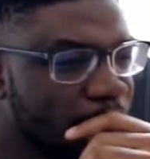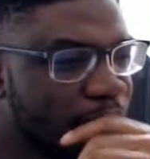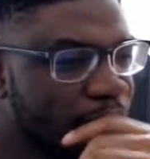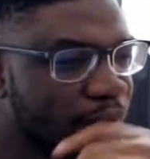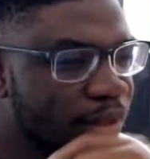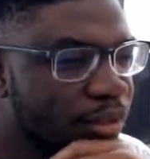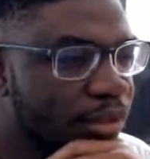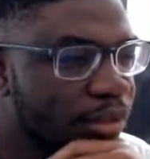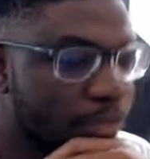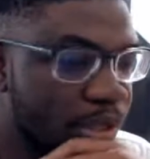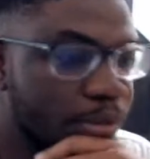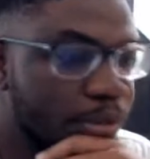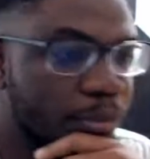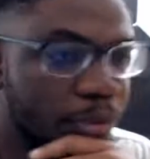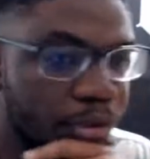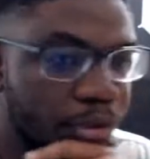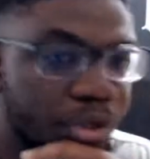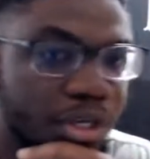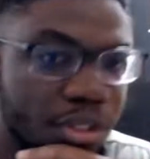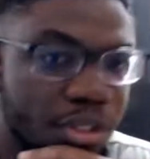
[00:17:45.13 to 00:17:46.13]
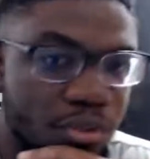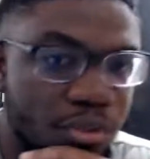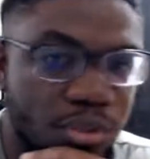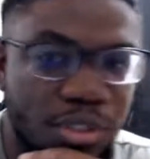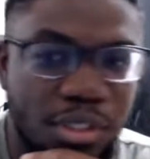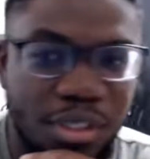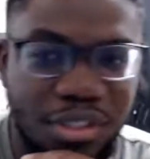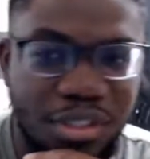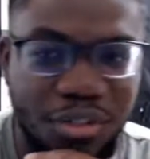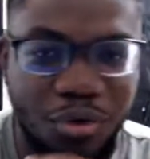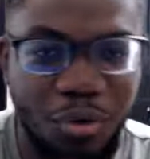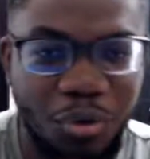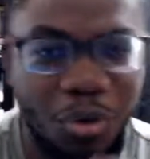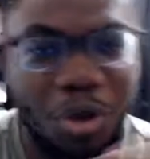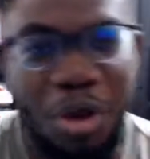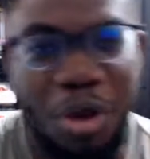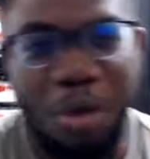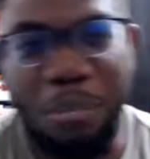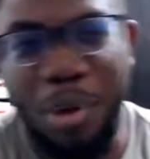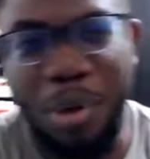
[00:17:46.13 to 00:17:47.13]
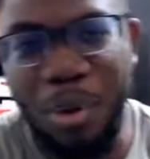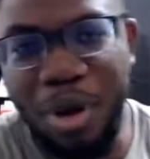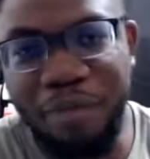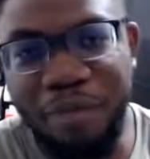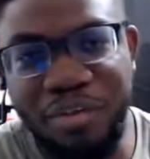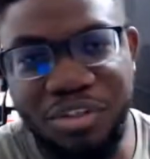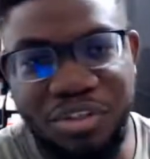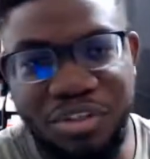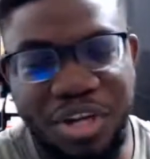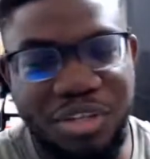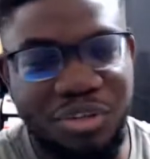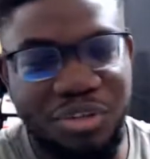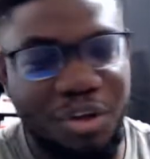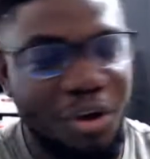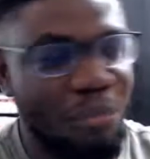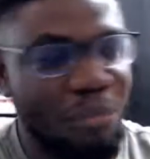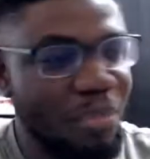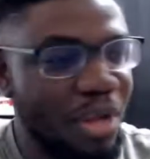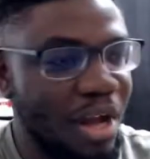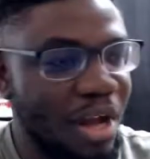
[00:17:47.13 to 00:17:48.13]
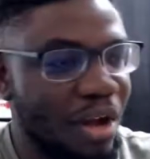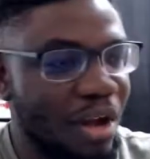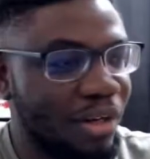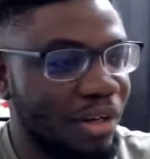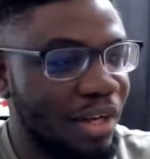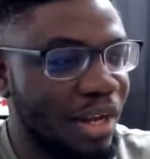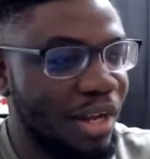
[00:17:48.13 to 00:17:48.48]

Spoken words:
Sometimes people really need to see. So my wife is trying to help me out